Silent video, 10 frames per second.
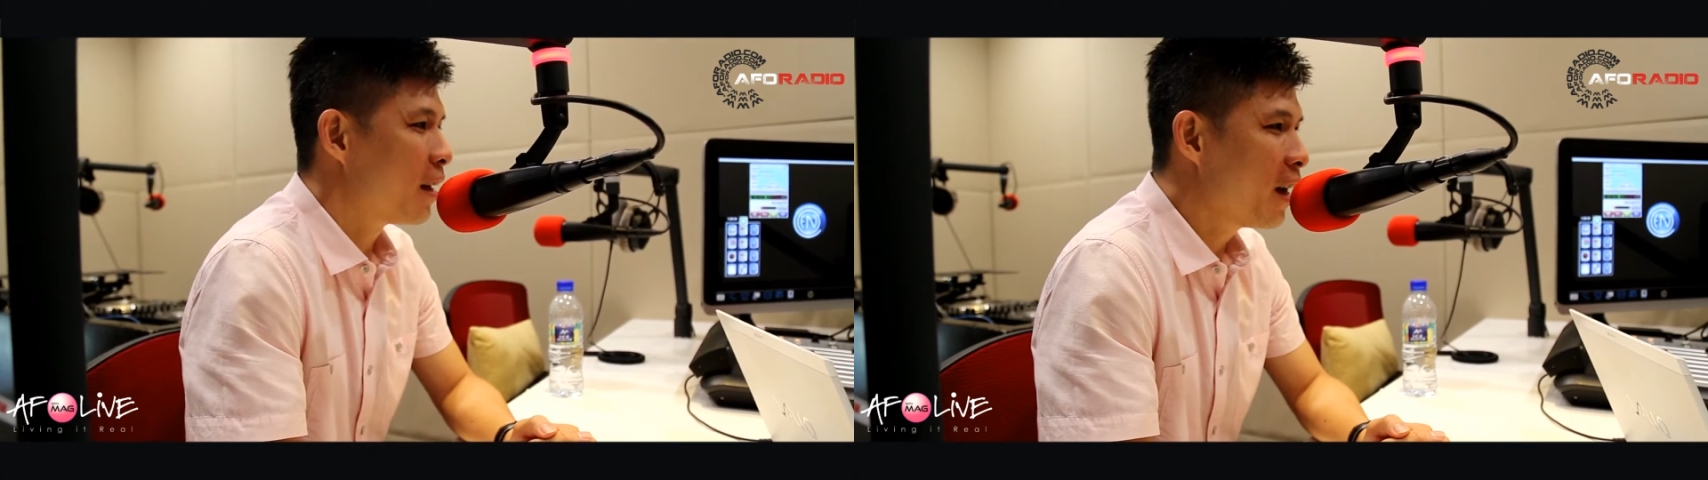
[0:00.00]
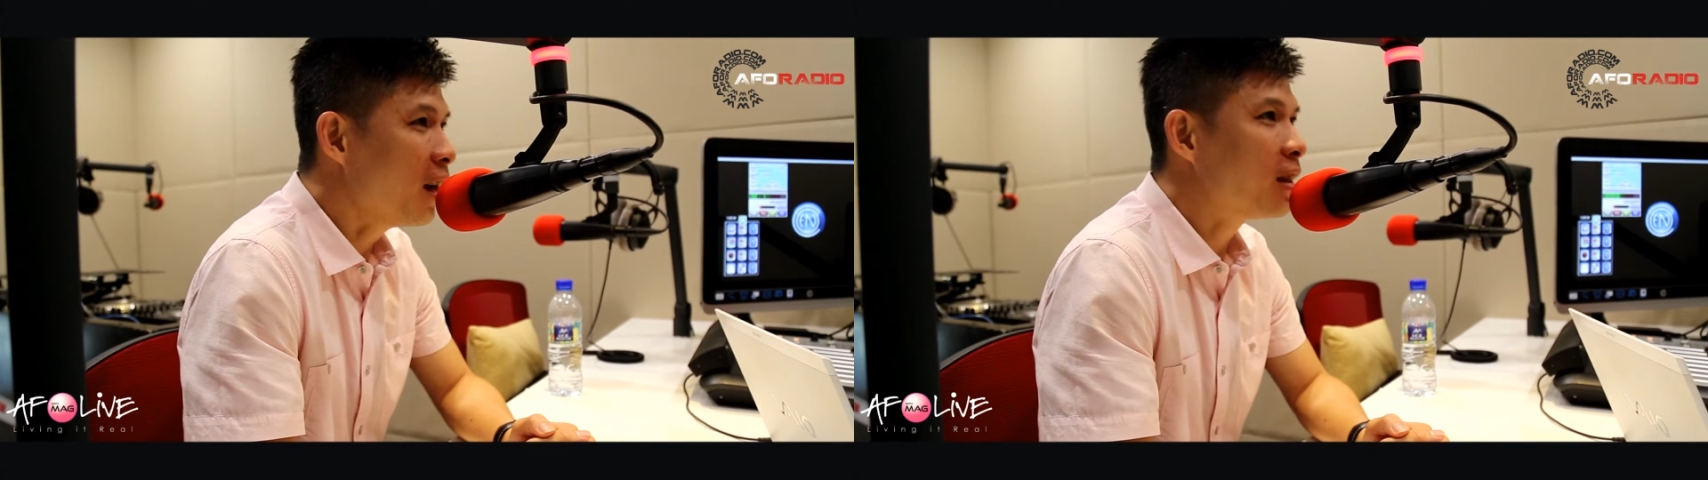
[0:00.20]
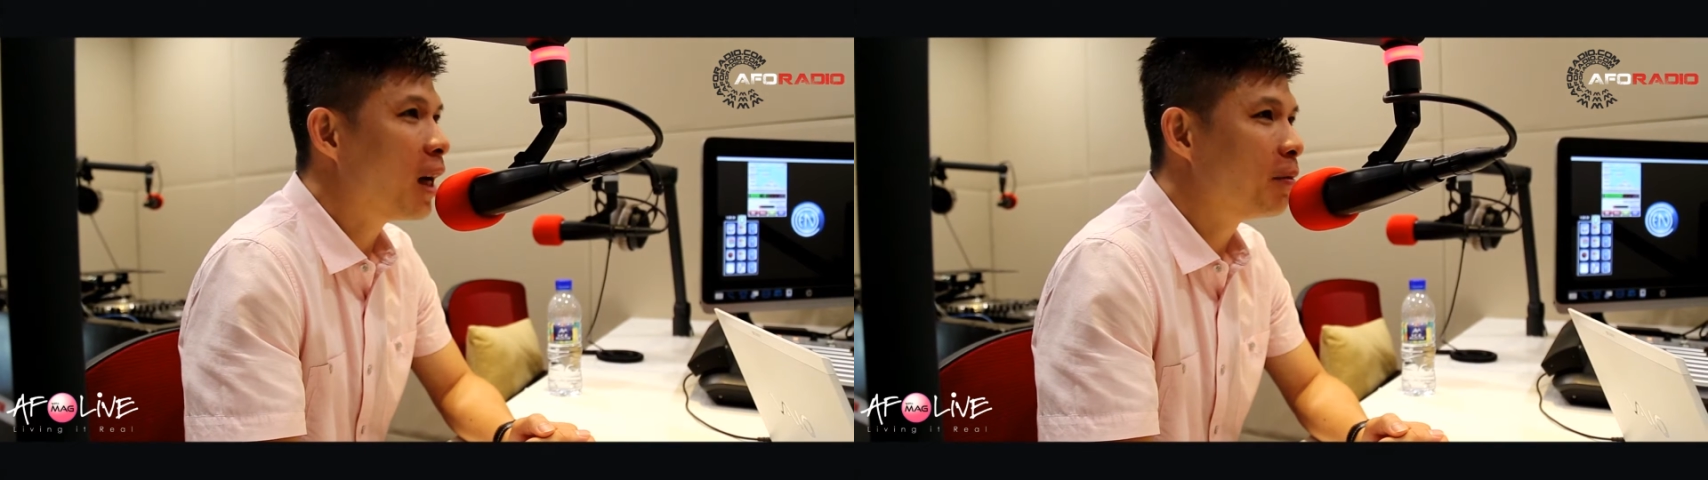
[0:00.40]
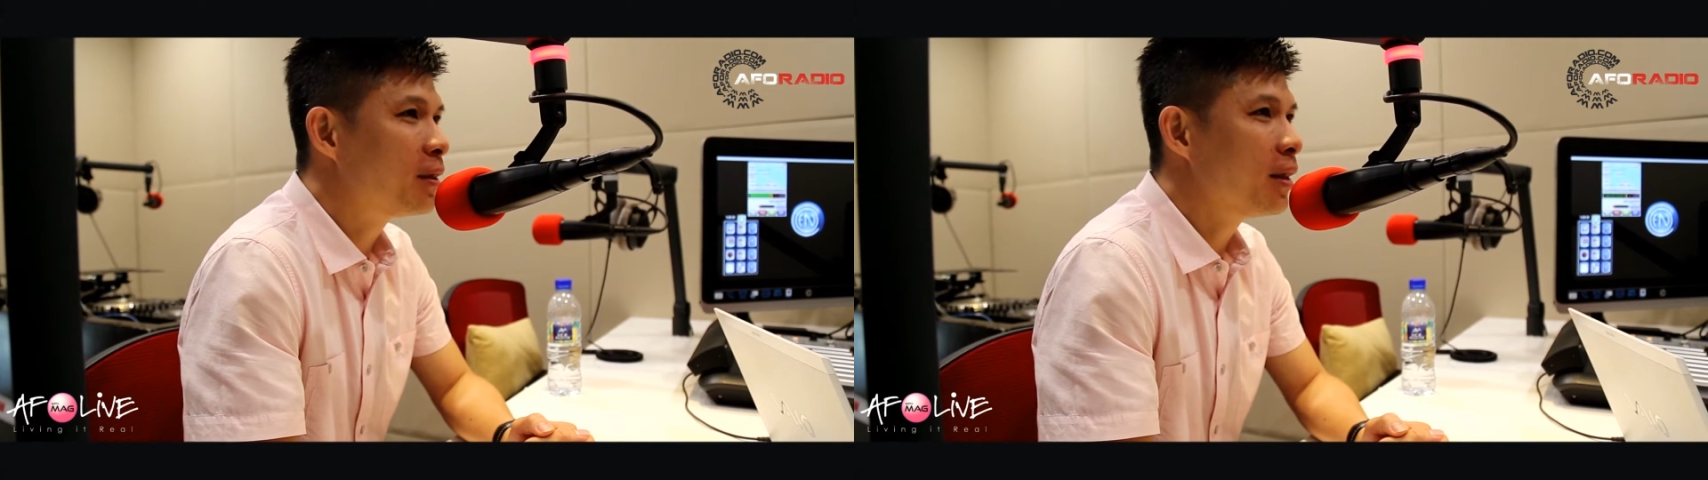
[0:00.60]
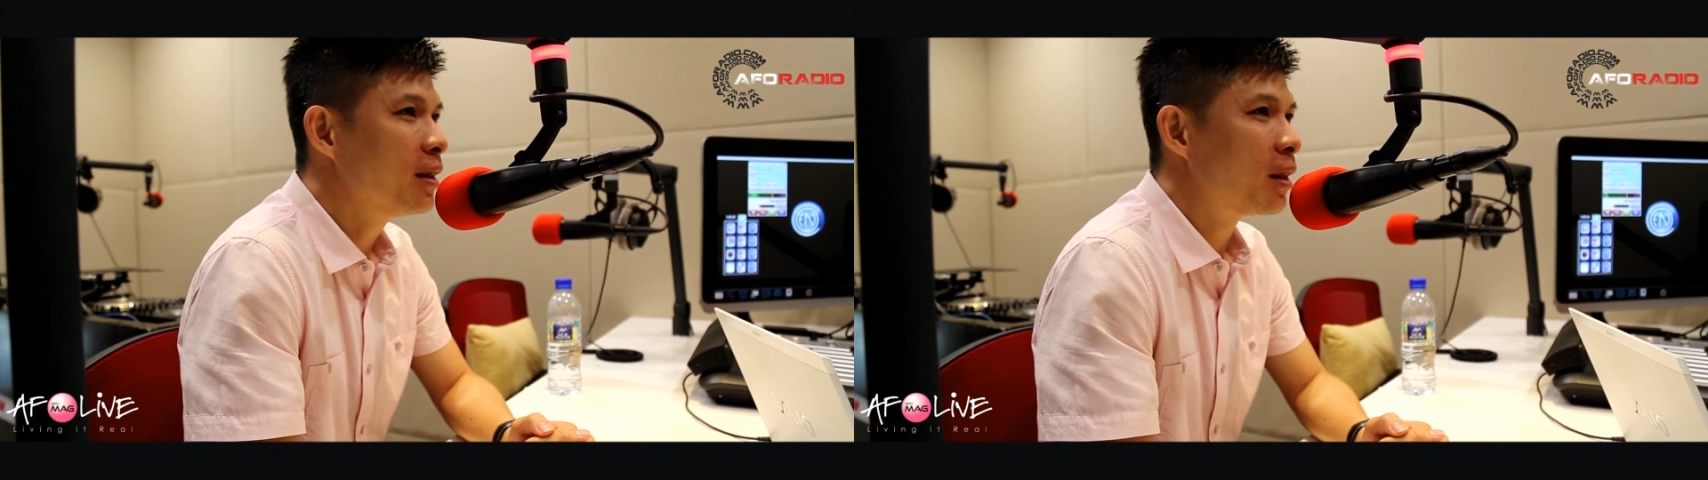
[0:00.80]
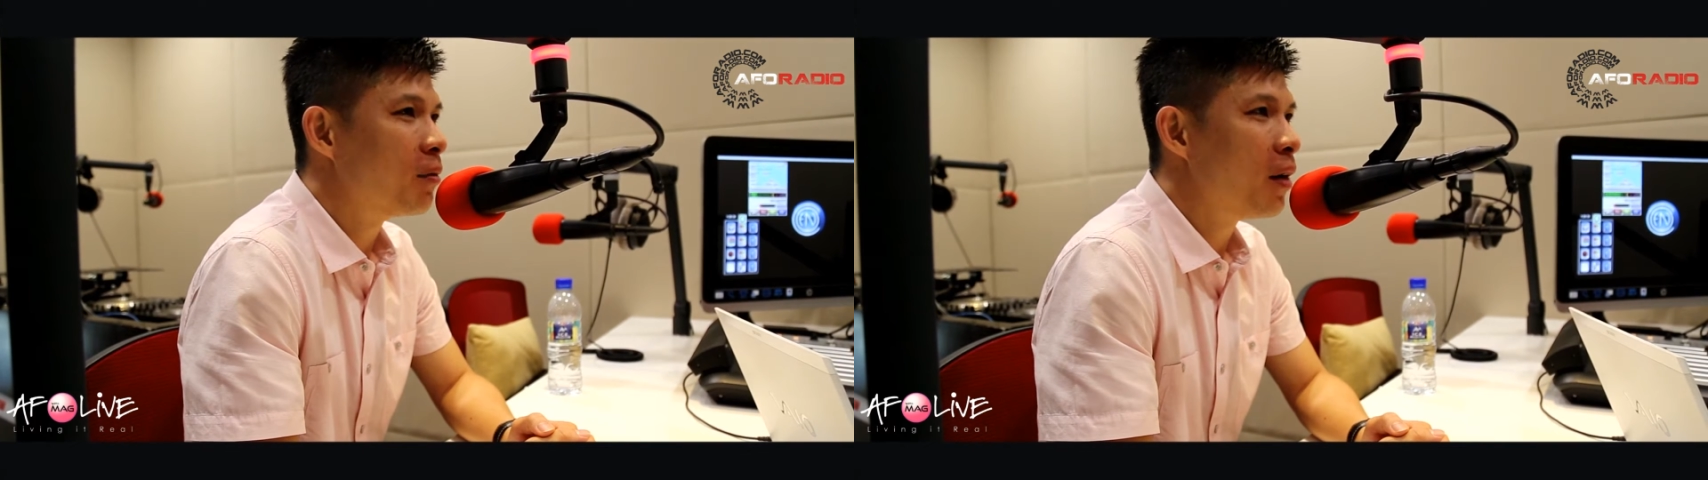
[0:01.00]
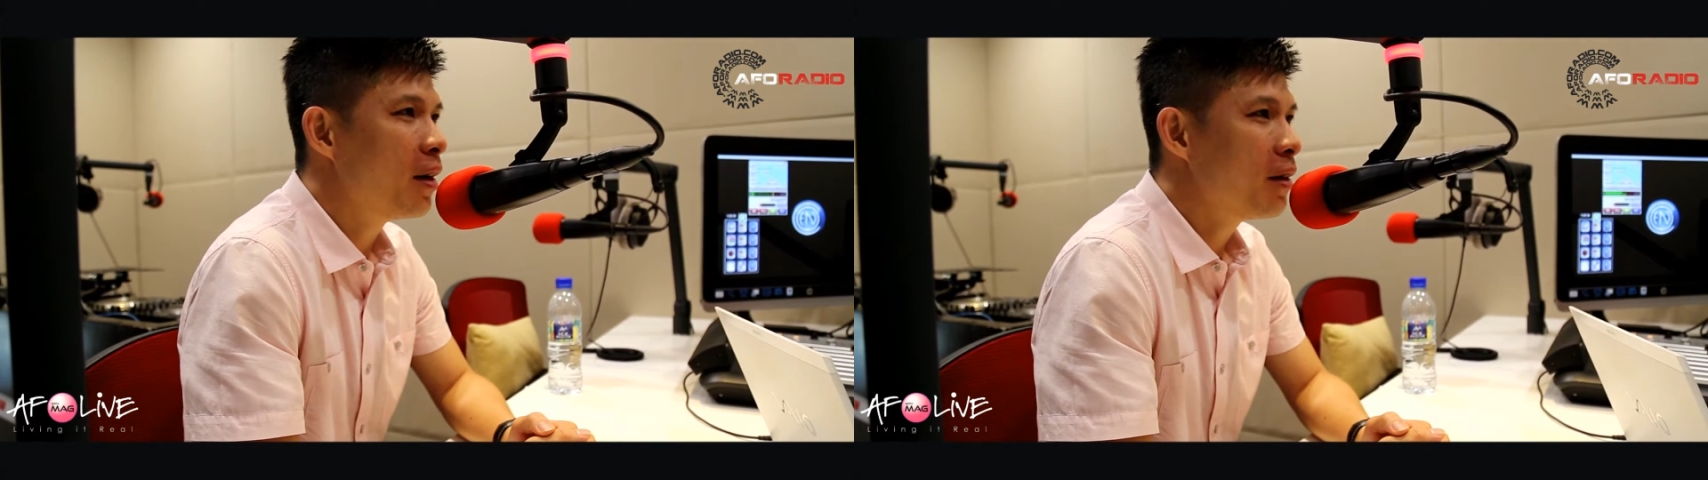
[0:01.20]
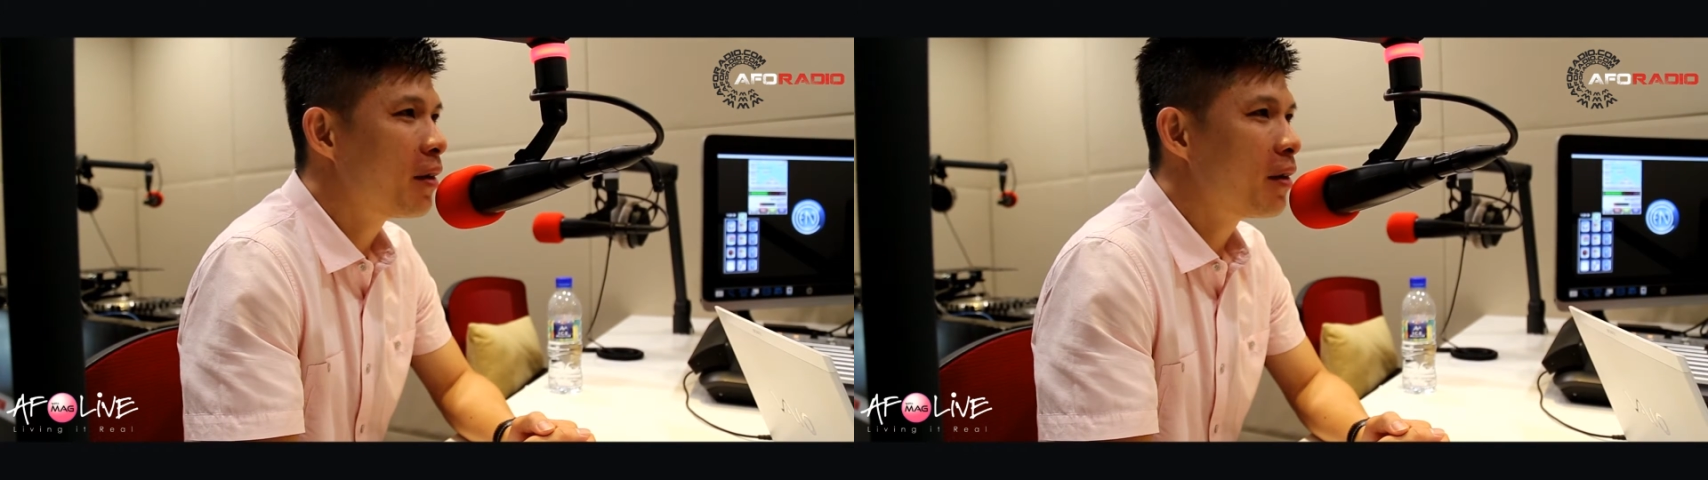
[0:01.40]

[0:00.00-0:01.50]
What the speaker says: Yes, I've seen some very,